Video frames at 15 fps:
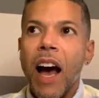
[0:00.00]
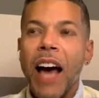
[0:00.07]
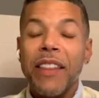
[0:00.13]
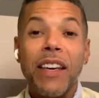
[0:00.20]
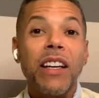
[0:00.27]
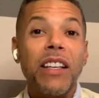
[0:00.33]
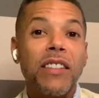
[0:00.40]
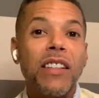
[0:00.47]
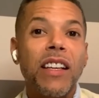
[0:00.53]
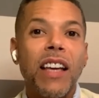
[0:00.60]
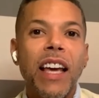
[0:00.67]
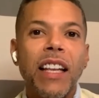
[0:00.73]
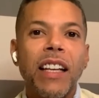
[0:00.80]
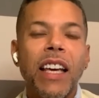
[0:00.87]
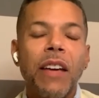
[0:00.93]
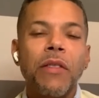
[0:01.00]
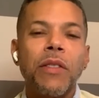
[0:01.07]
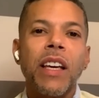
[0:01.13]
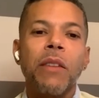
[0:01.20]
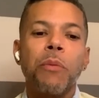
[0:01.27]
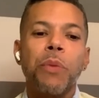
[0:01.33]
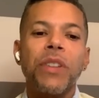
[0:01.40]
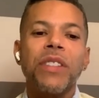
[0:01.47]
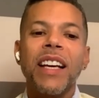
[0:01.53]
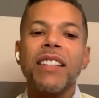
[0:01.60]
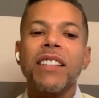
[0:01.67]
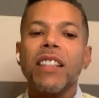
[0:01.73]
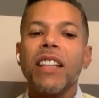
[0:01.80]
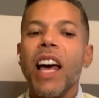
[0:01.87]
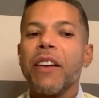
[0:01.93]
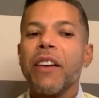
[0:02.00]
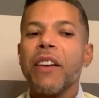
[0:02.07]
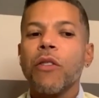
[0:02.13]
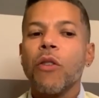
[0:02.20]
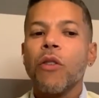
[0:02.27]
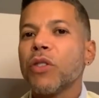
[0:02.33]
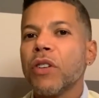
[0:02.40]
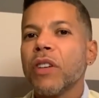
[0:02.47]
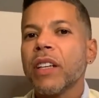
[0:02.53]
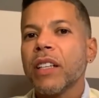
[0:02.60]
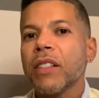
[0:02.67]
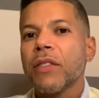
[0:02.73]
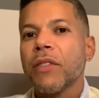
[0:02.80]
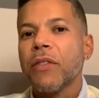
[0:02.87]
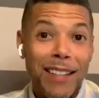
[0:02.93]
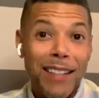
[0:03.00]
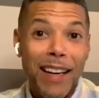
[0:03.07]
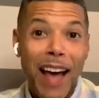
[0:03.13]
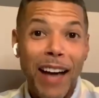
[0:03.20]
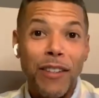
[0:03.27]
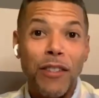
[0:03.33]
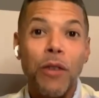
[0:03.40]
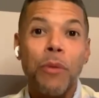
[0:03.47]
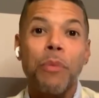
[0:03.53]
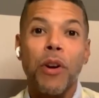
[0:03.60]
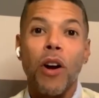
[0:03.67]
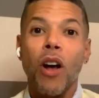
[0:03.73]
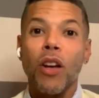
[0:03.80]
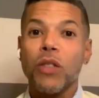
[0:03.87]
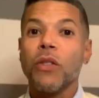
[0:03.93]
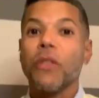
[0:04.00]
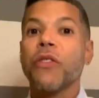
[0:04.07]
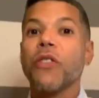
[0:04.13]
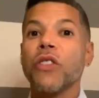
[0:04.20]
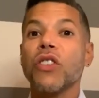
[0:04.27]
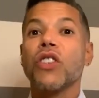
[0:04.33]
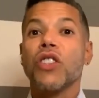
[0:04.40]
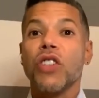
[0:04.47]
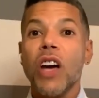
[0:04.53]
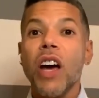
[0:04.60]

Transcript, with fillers: I think it's it gives it presents a lot of opportunities for me as an actor, but also